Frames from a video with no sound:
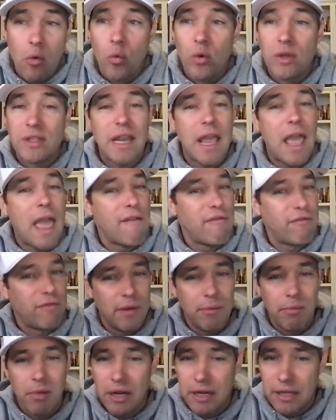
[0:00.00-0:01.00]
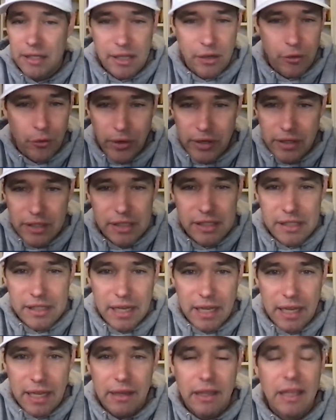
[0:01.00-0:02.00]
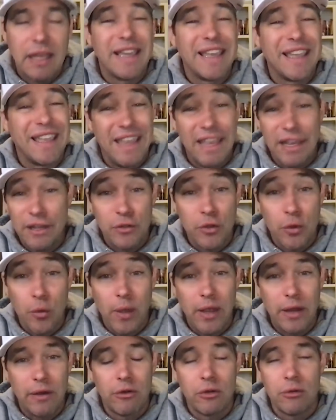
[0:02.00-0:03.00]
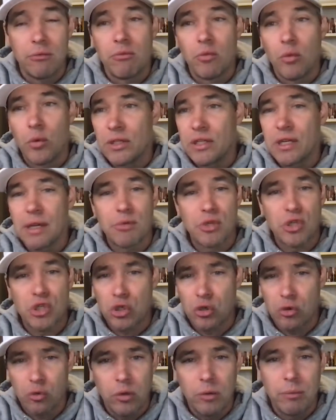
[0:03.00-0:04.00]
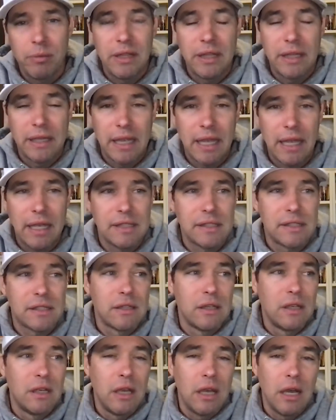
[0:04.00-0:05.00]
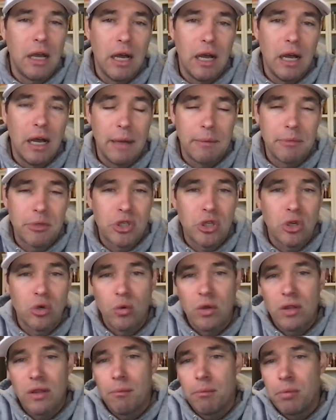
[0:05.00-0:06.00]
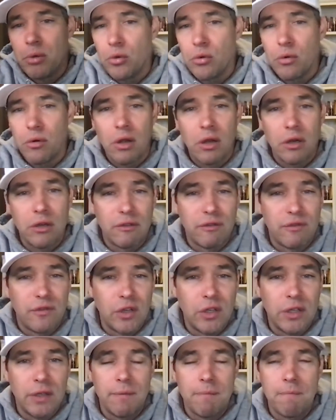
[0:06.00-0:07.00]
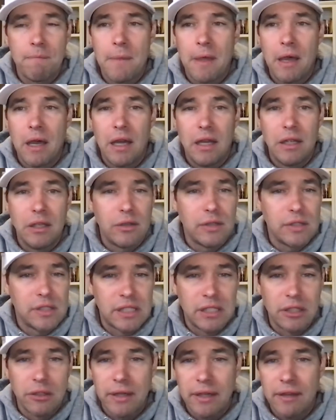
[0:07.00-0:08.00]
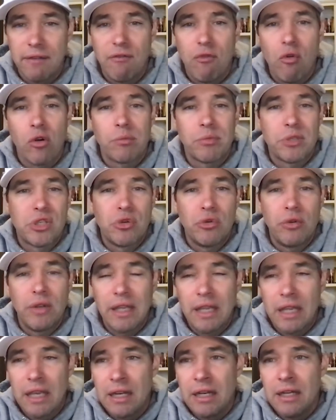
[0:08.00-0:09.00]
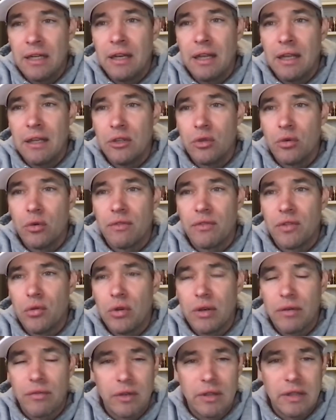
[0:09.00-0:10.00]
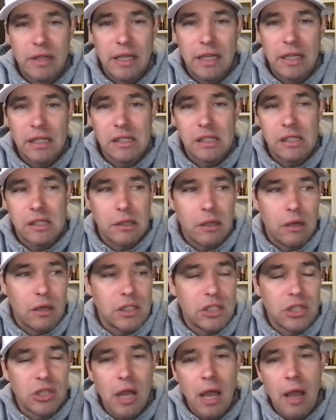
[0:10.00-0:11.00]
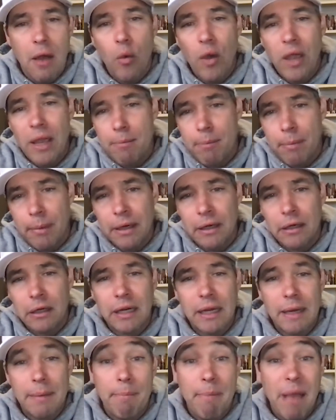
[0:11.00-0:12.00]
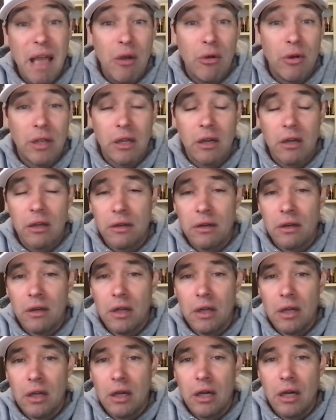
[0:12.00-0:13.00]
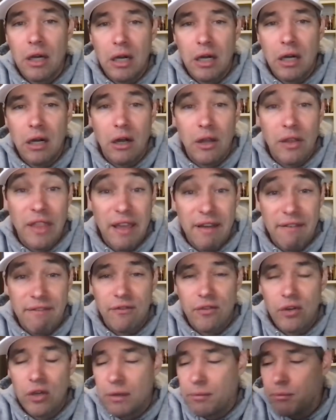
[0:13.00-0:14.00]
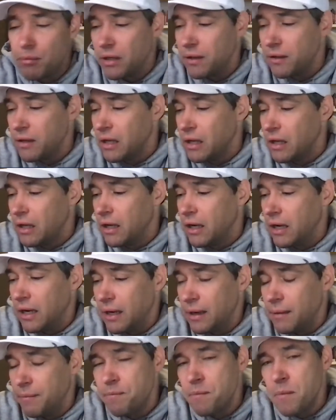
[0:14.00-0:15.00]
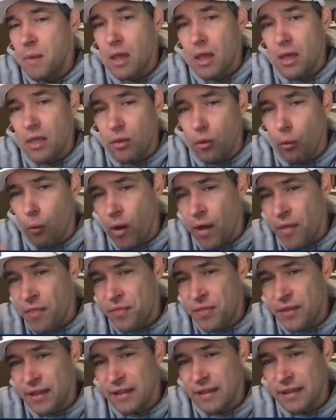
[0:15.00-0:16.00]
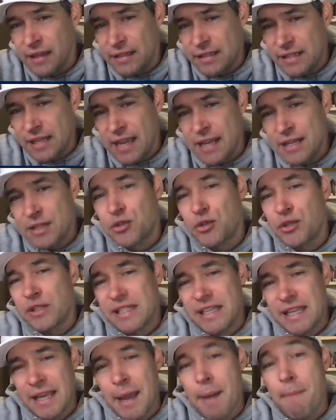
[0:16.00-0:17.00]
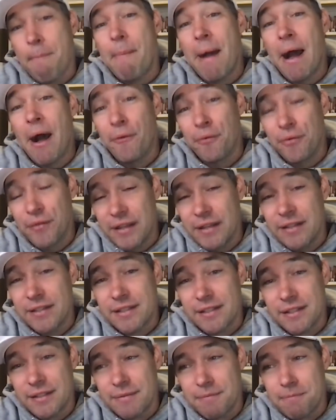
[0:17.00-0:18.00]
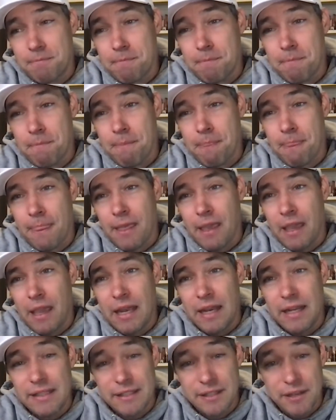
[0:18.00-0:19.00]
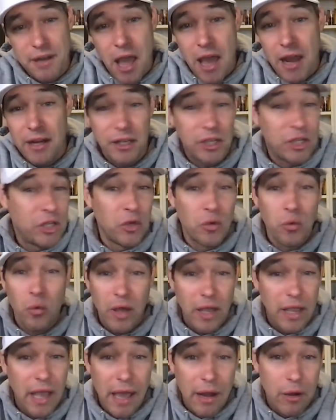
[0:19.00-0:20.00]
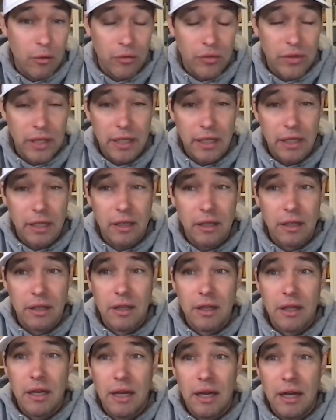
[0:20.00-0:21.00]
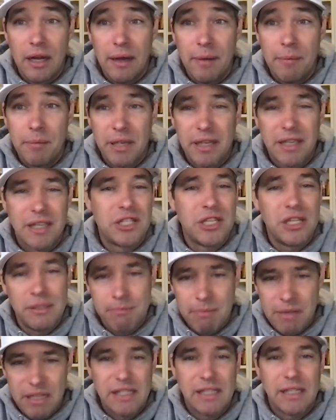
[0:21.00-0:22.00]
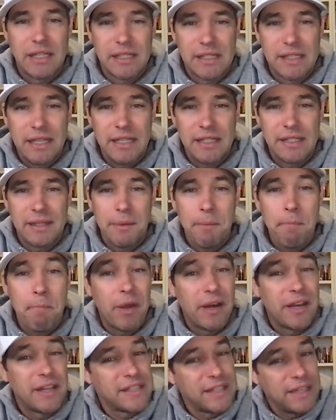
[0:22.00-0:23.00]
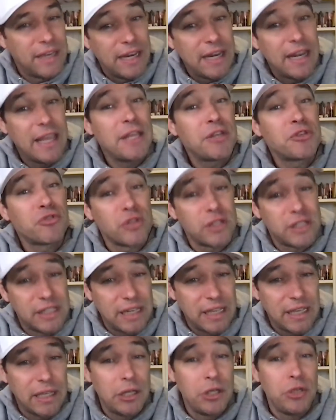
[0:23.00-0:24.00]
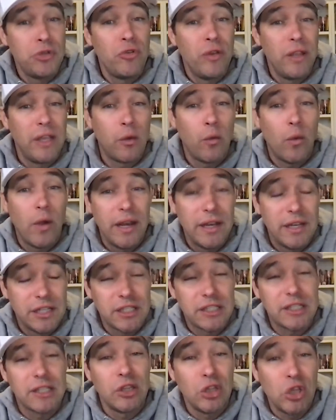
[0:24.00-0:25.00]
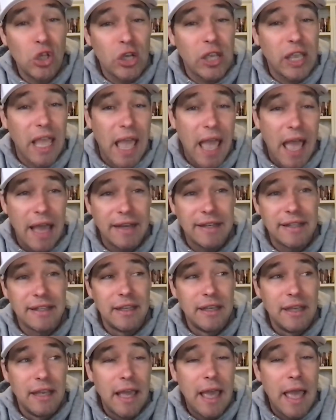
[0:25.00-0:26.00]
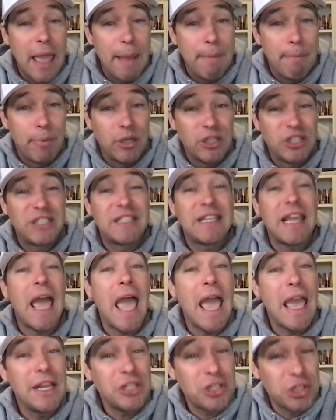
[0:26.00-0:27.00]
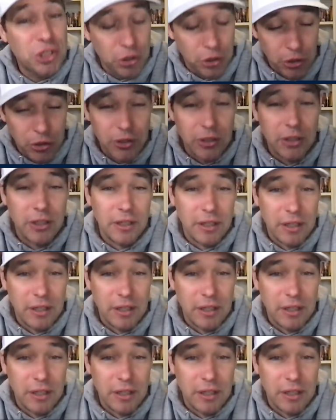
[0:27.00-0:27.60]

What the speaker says: which everybody's going to say, get in the weight room, which I'm sure will be the case. I'm sure with a boot on your foot, you can still get form shooting in and do a few different things as long as you're not weight bearing and pounding on that foot. But the one thing that's interesting about this, and it's not in a good way, I don't think, because he's missing a season, but it's in an interesting and unique way to just look at a potential